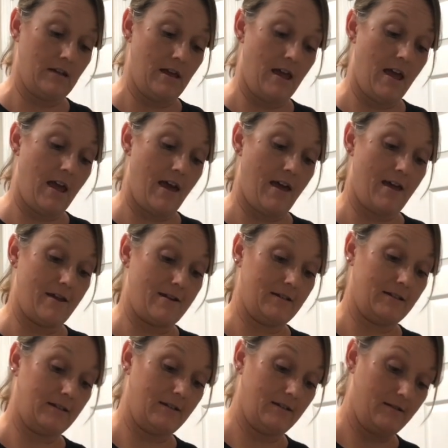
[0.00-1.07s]
And
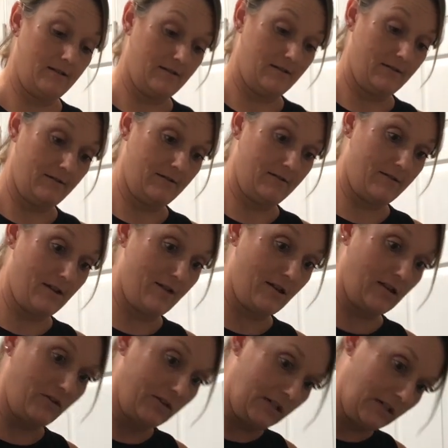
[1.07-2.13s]
I thought
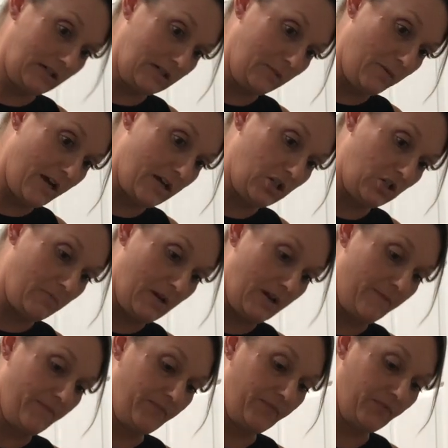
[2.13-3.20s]
that was gonna splash me.
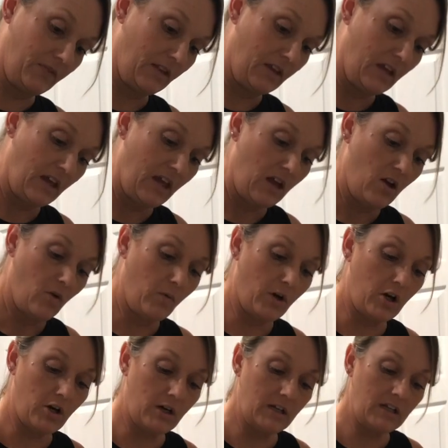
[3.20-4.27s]
We're
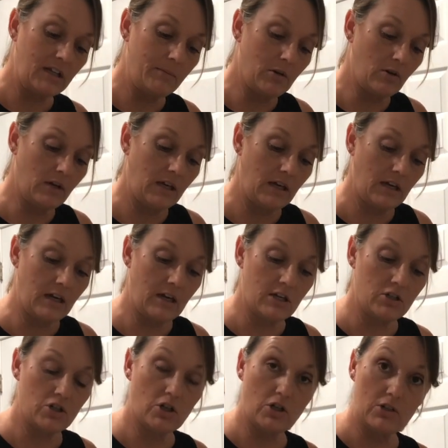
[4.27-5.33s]
currently milking a
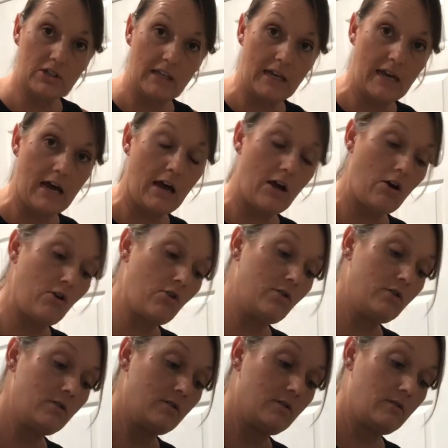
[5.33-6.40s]
Jersey cow
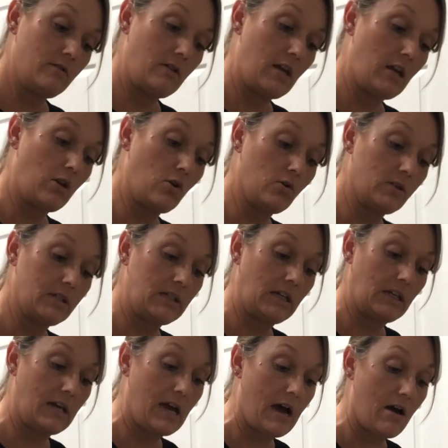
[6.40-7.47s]
and a
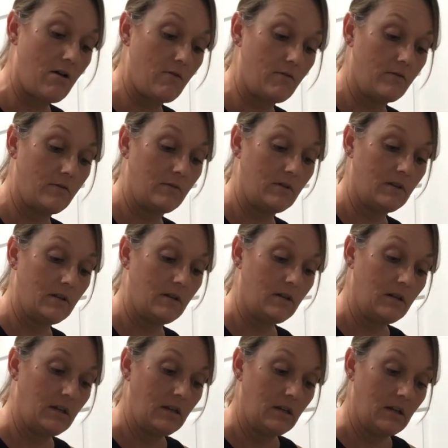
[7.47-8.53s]
Holstein cow.
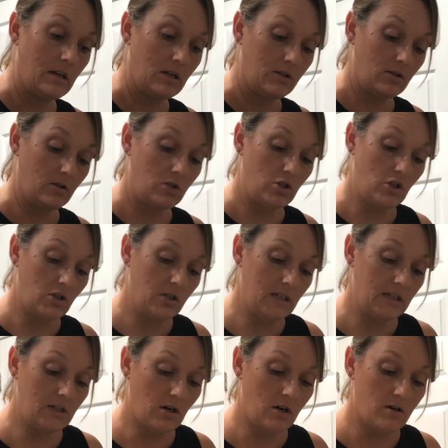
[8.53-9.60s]
So
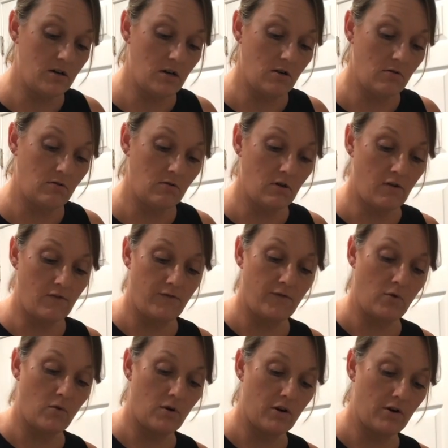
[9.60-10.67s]
Jerseys are known
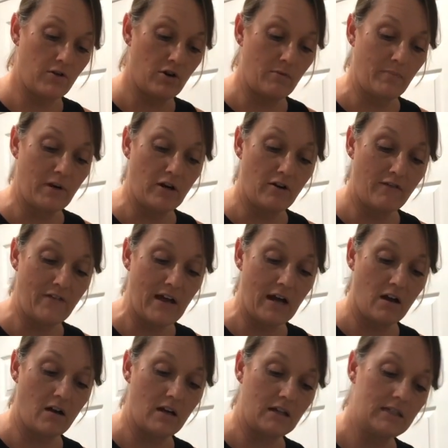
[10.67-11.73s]
for their butterfat
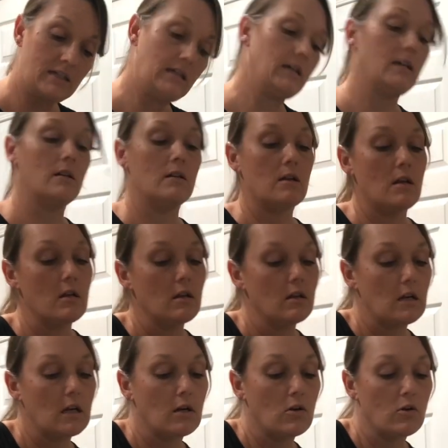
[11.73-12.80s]
content. A
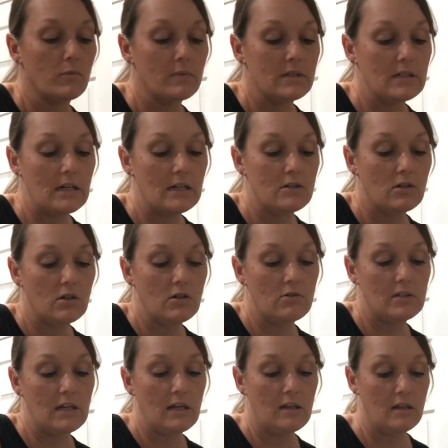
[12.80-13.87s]
lot of homesteads are
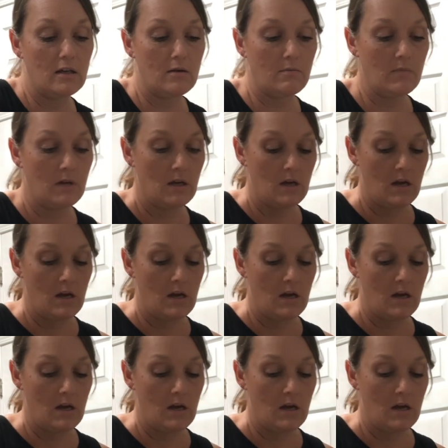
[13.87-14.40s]
using them